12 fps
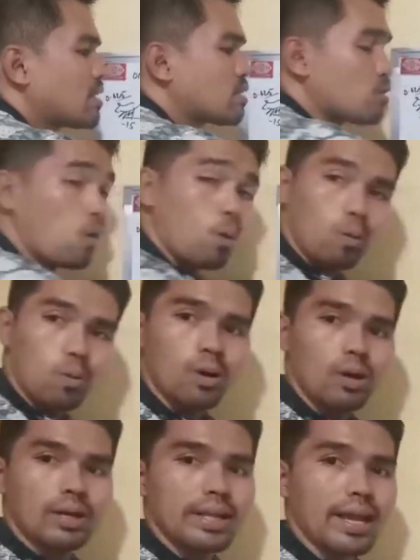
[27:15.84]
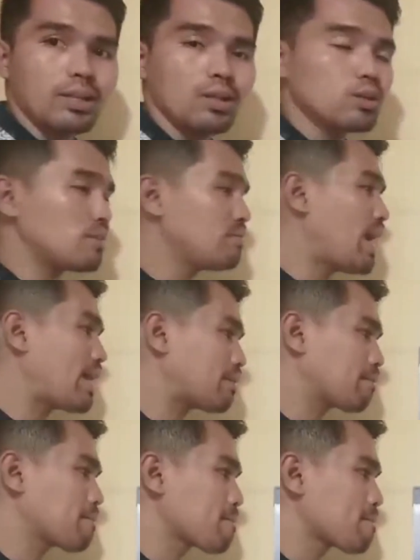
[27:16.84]
HO. Take note of that.
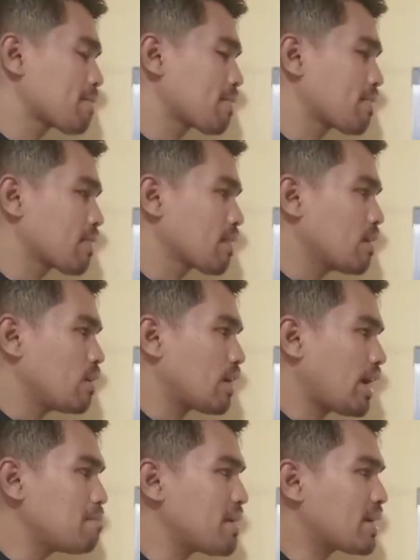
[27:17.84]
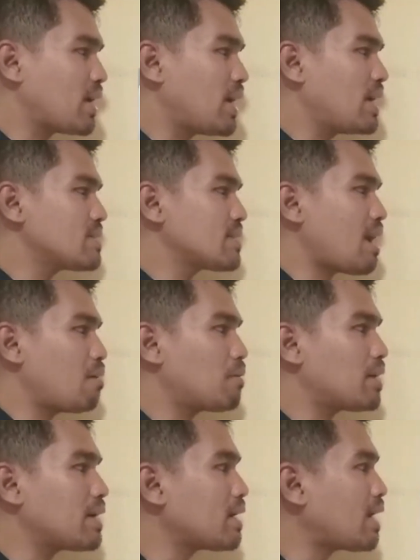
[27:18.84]
Okay, because
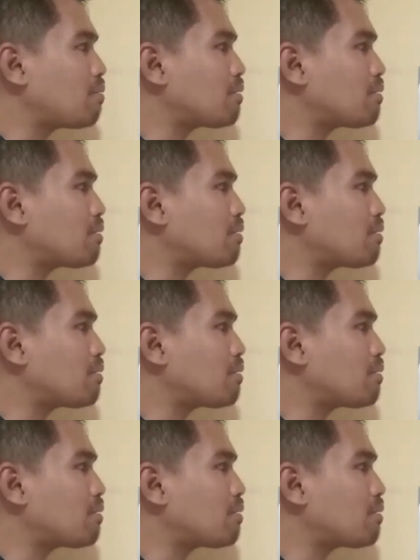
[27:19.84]
our